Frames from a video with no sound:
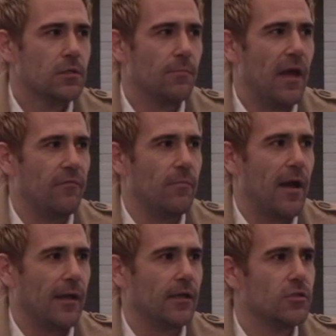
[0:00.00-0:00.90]
heavy
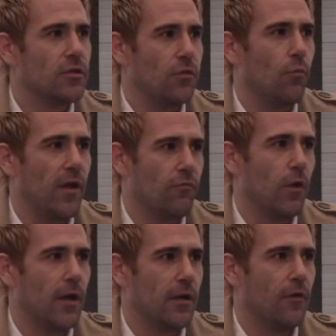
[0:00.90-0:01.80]
baggage to the Wave
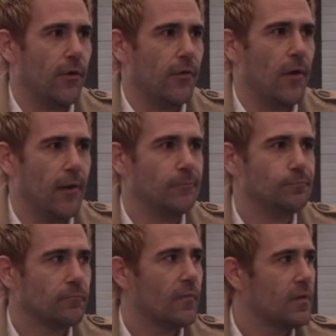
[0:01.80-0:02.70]
Rider and
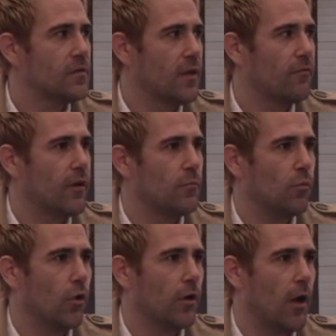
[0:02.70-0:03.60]
stuff for him to
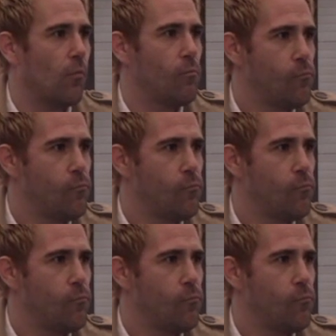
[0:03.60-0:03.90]
work out.